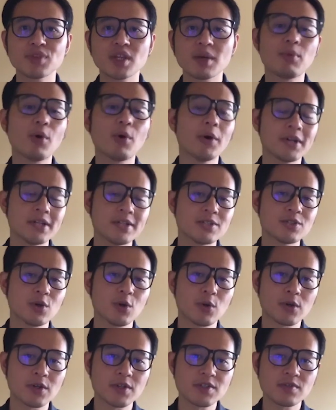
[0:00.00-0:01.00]
pointed
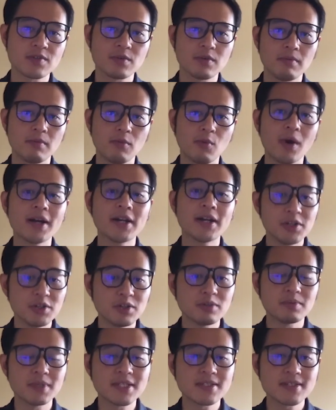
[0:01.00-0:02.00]
towards wanting you to
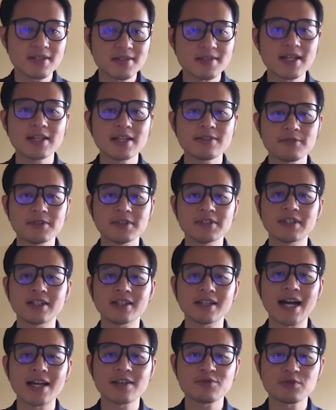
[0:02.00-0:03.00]
be successful in the
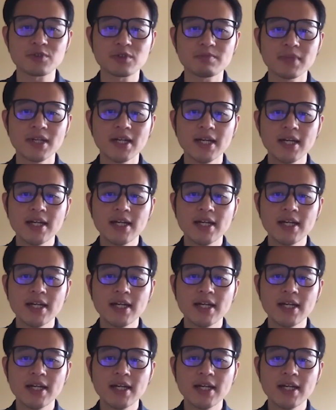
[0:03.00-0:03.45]
classroom.